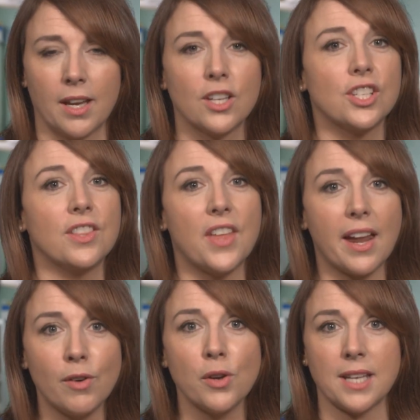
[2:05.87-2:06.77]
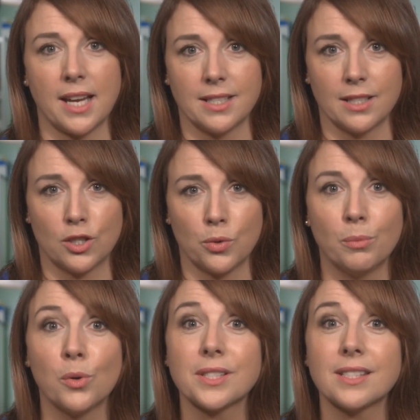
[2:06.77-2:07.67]
She then rotated to a
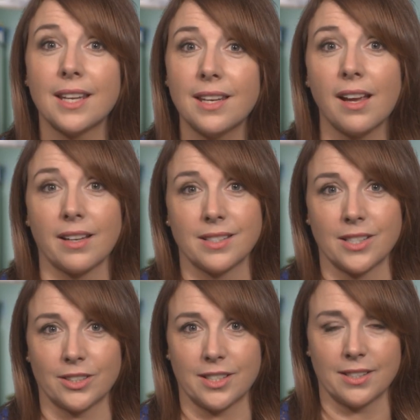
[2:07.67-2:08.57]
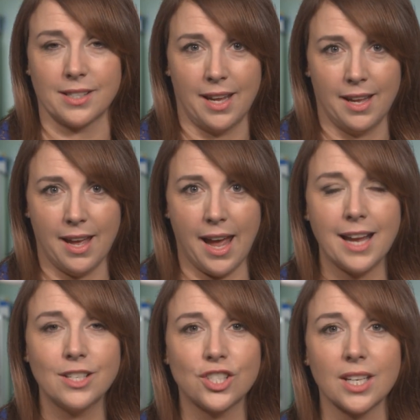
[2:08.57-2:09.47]
more senior consultant,
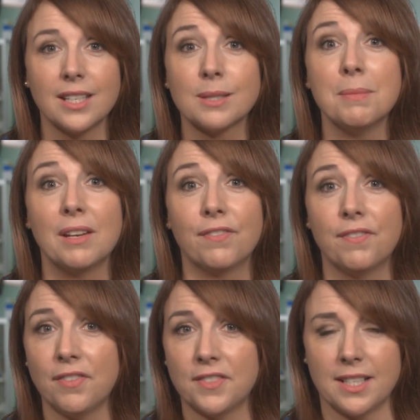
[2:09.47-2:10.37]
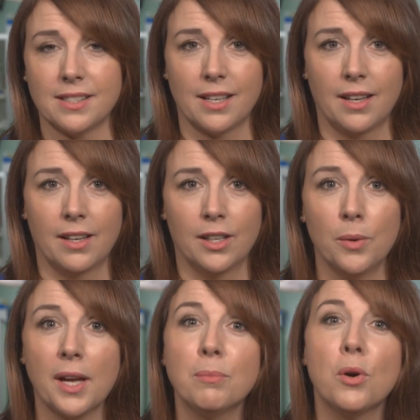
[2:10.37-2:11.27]
aged in his mid-50s, who
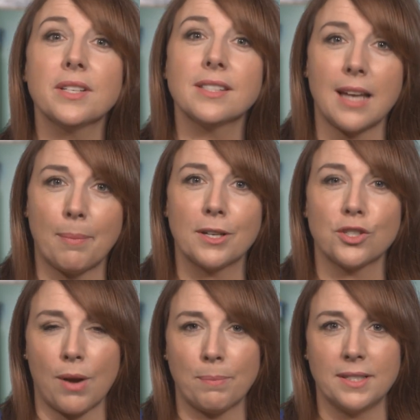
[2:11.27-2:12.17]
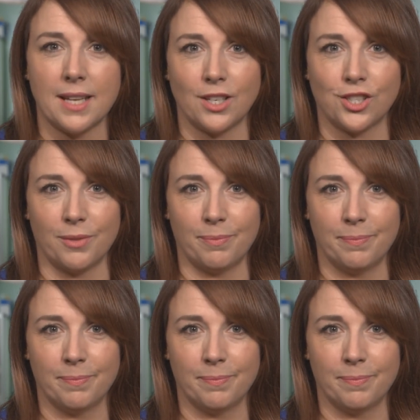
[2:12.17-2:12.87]
had a more established reputation.